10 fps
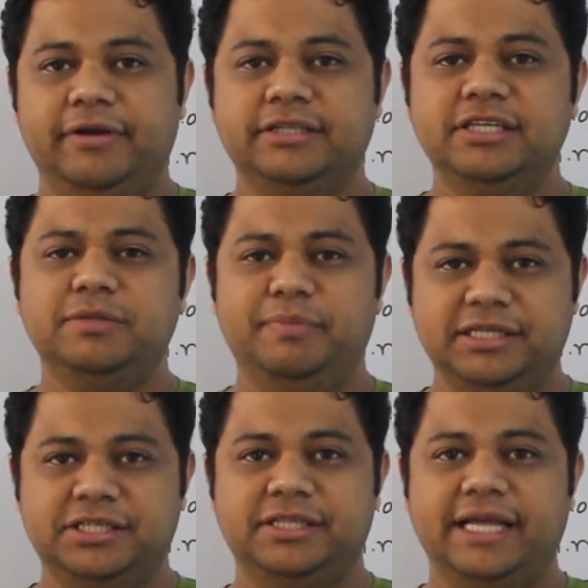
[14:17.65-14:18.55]
you can just
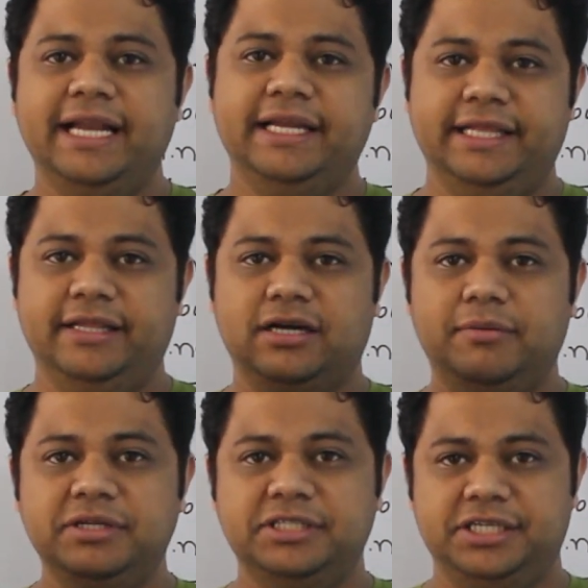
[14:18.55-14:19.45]
mention that in the
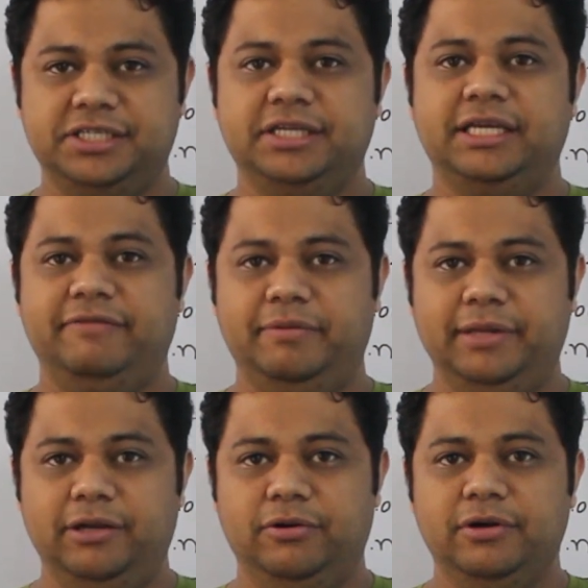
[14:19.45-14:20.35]
comment section given
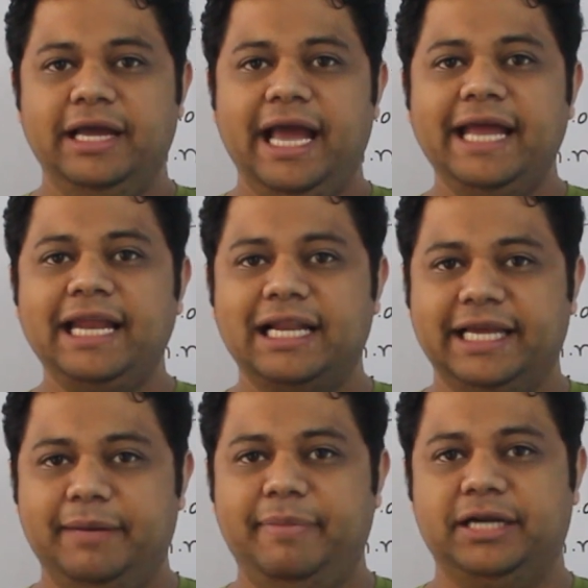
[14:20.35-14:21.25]
below and I'll
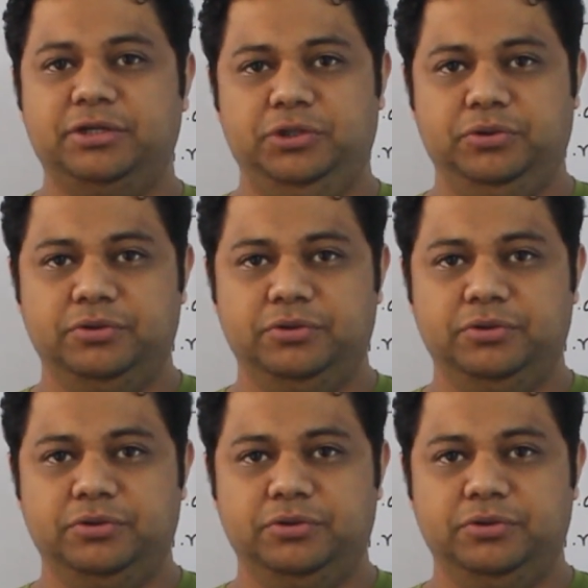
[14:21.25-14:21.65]
get back to you.